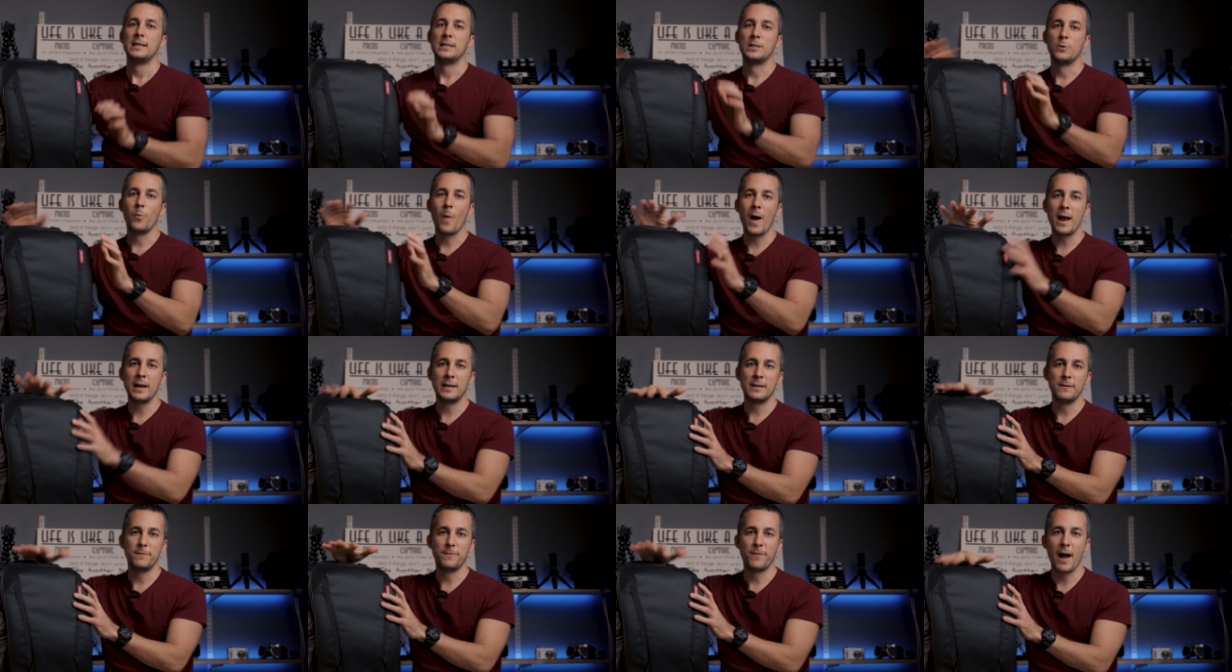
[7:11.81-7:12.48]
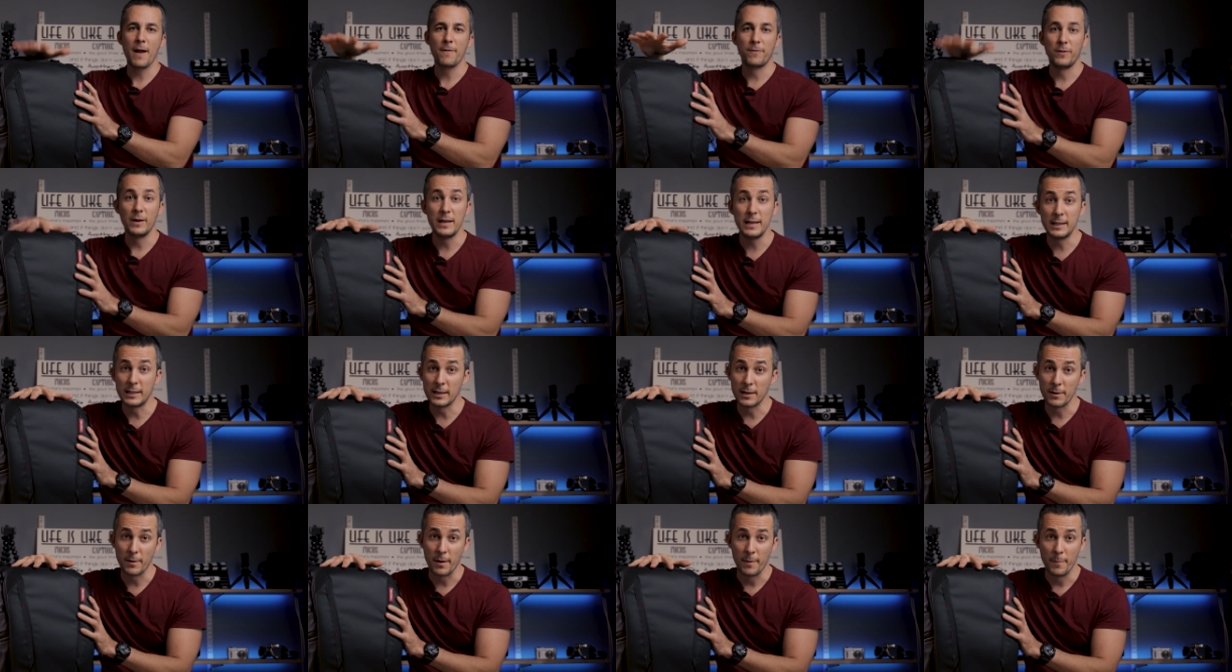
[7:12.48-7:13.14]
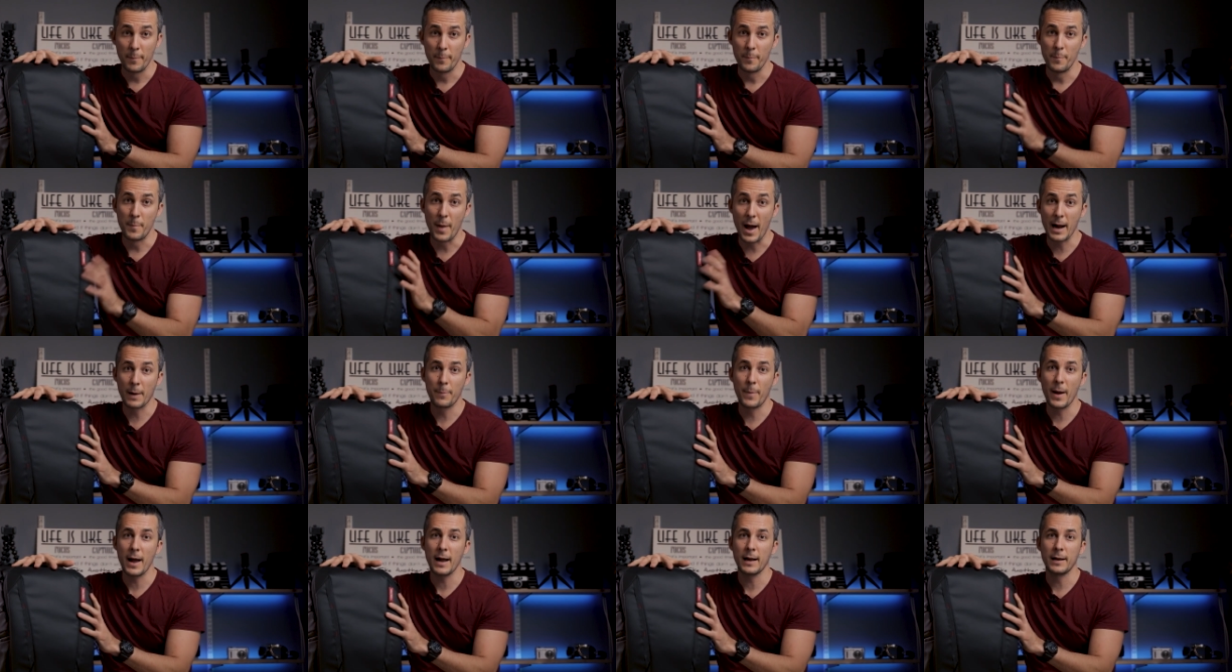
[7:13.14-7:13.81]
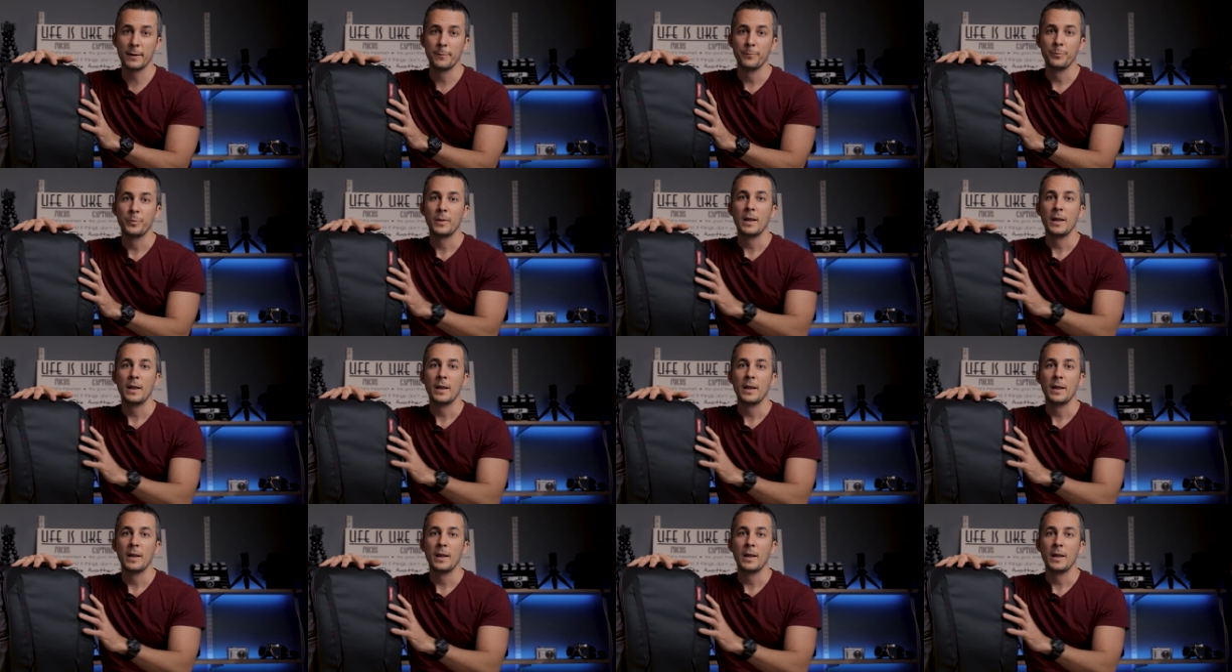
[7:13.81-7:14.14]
25 liter backpack